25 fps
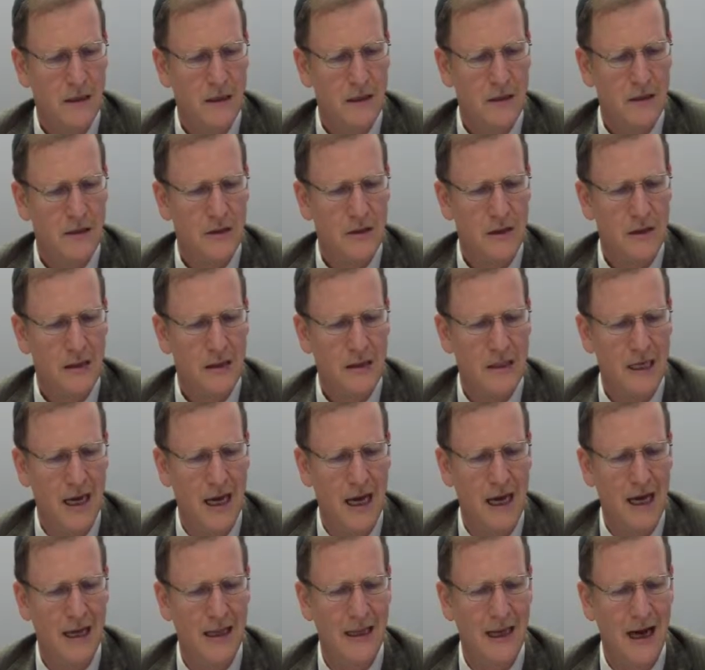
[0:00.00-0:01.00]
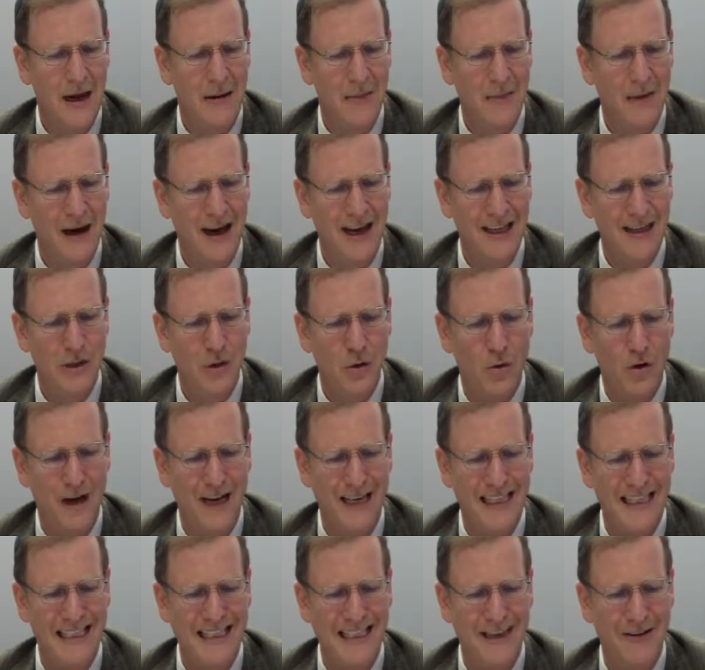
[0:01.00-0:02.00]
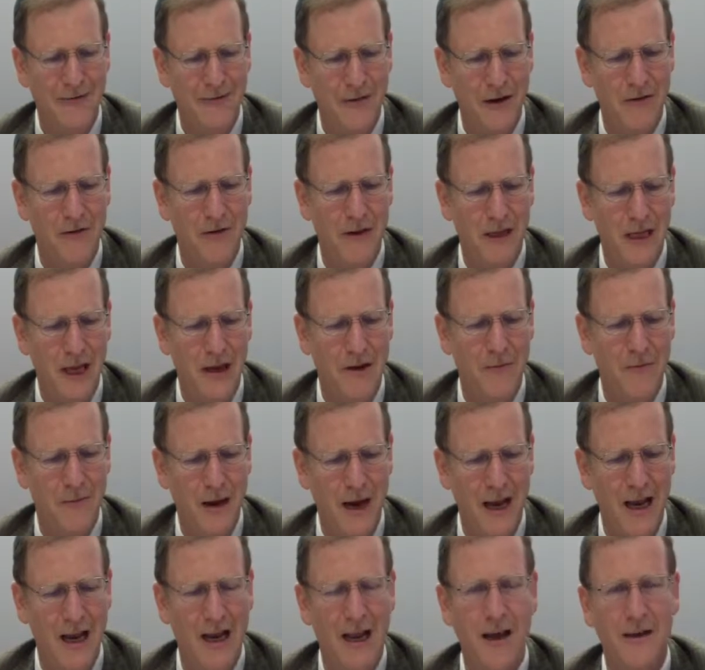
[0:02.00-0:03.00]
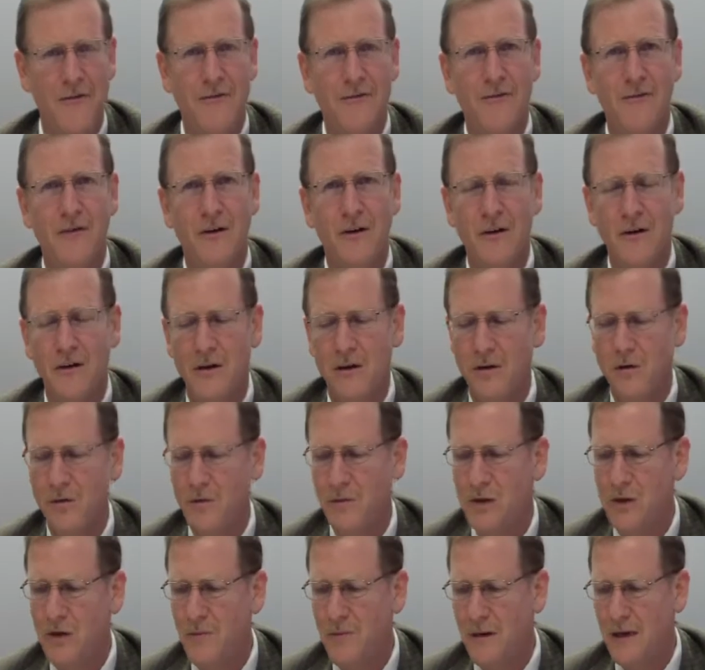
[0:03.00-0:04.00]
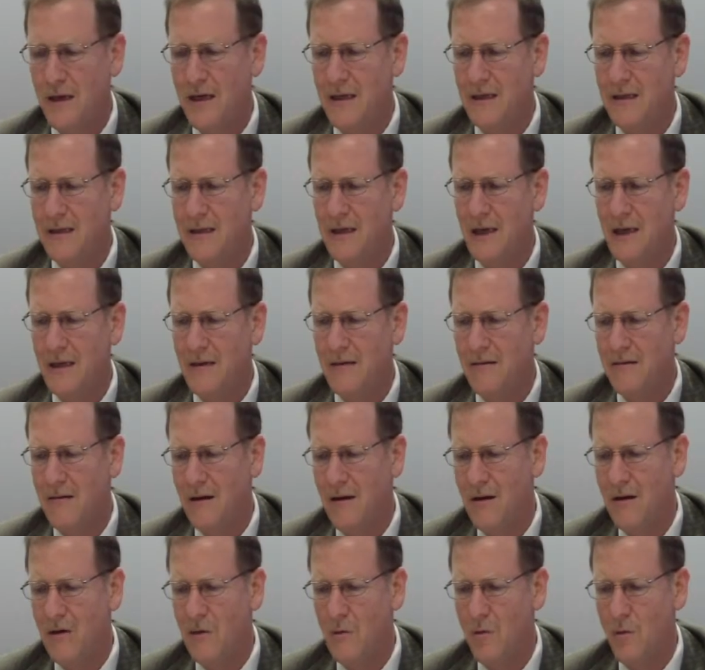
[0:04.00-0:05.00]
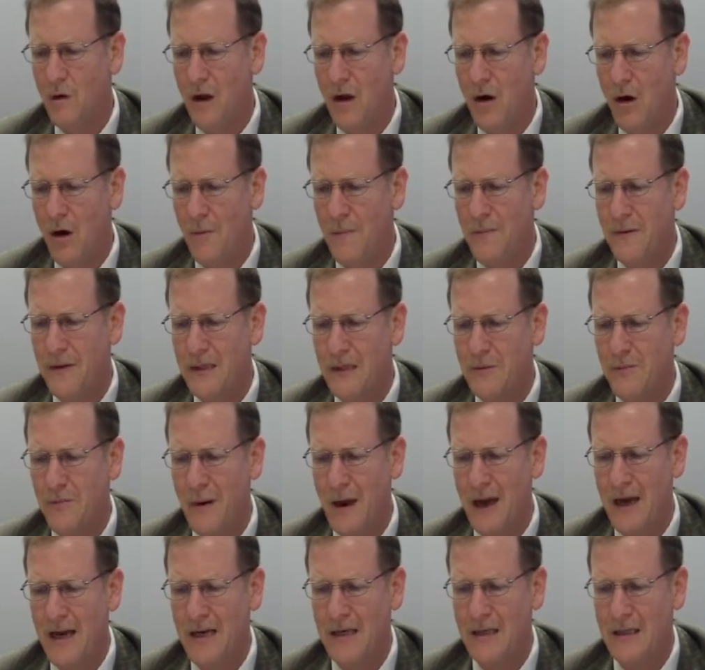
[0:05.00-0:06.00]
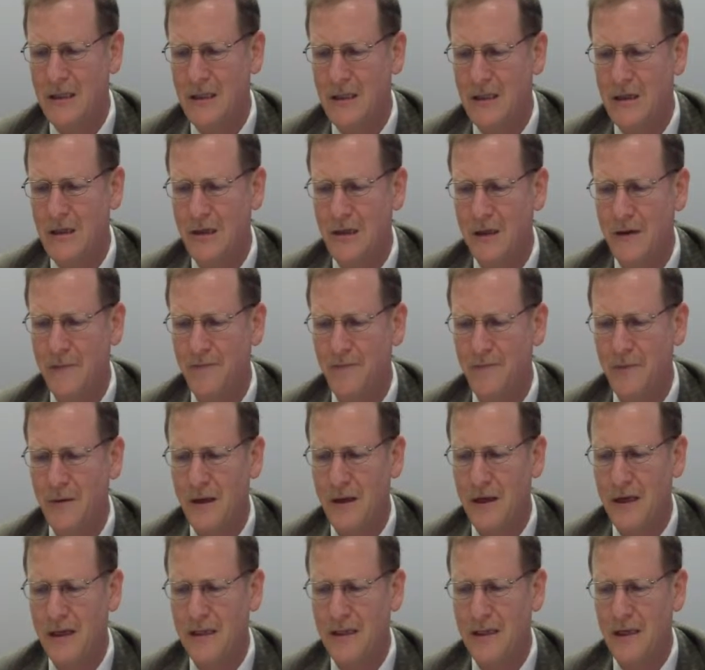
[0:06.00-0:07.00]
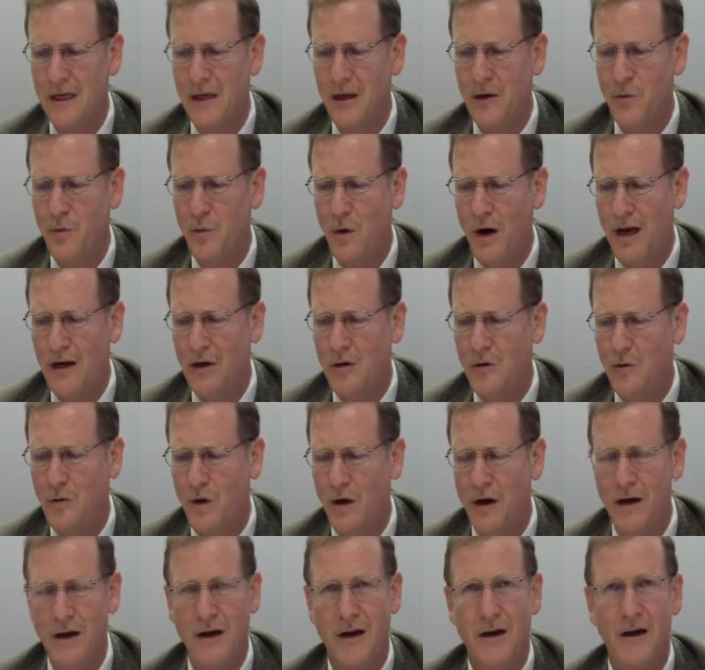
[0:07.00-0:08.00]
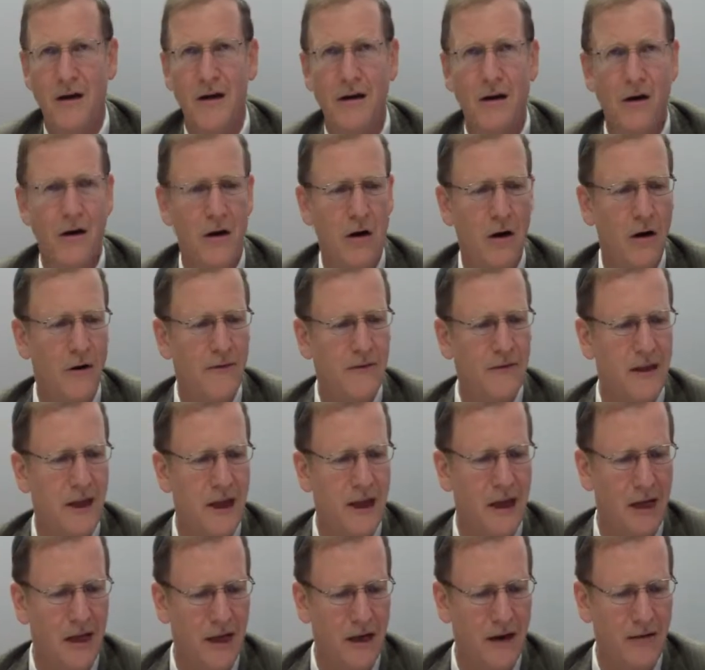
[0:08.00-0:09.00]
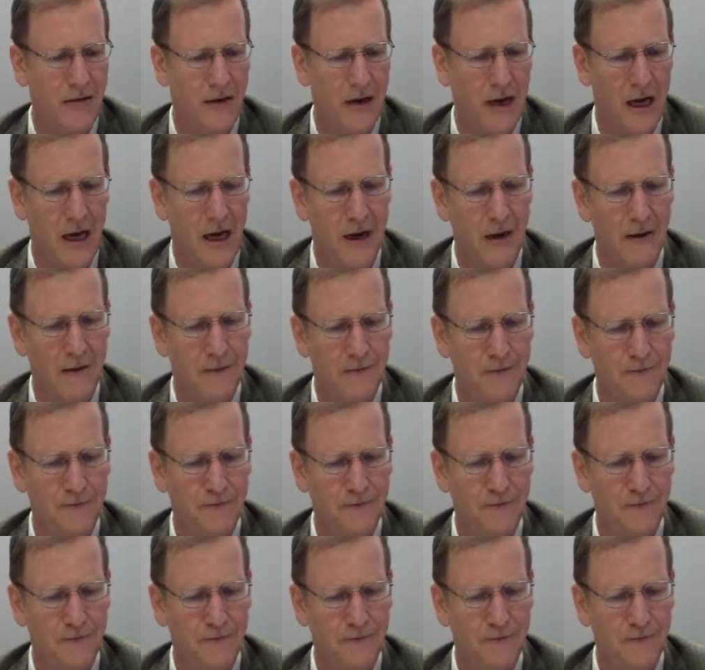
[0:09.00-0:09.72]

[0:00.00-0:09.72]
So he said, Amrat Torah Be'elef, which means that uh, we open space is in one quarter of the area.